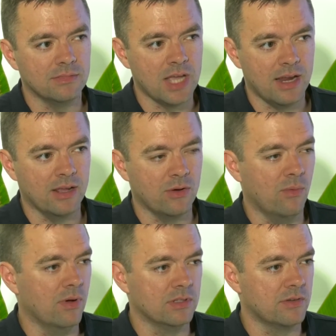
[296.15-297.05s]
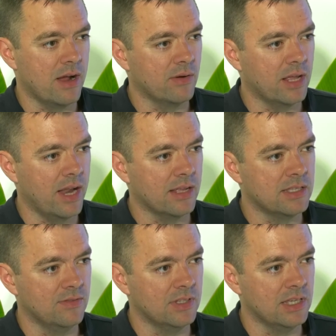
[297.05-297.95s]
technical ones around
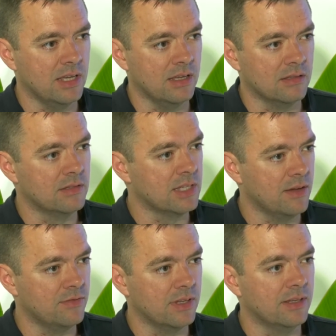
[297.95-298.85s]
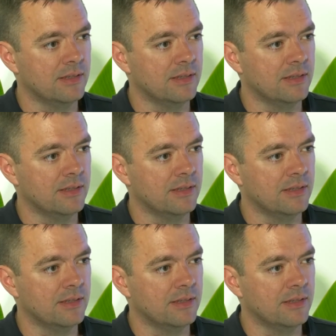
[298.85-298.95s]
connectivity and safety.